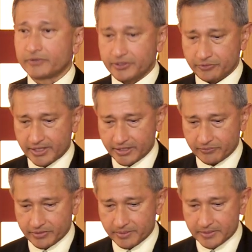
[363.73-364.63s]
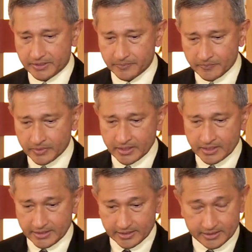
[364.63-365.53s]
Free Trade Agreement,
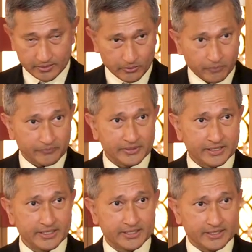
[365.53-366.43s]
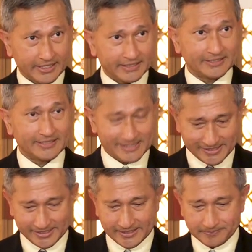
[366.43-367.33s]
hopefully later
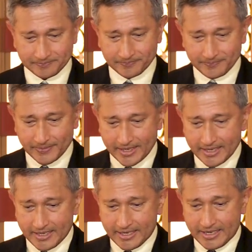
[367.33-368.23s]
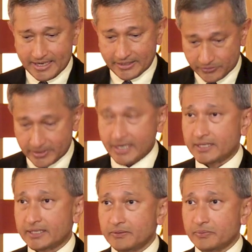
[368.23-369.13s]
this year. And
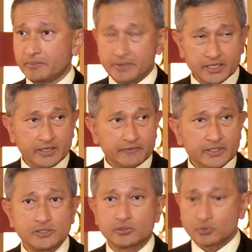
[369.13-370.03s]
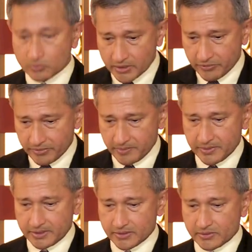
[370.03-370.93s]
together, we believe these two
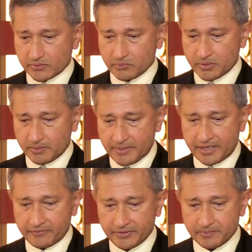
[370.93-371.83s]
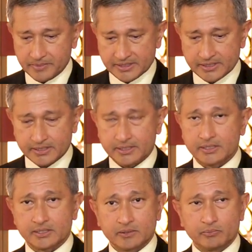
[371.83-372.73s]
agreements will benefit
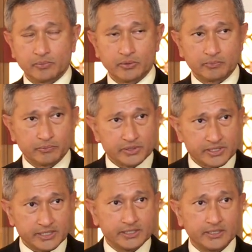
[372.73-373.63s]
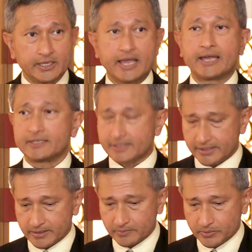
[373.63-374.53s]
businesses in both Brazil and
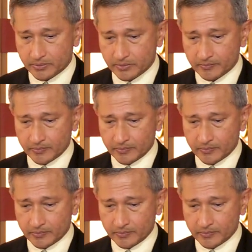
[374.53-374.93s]
Singapore,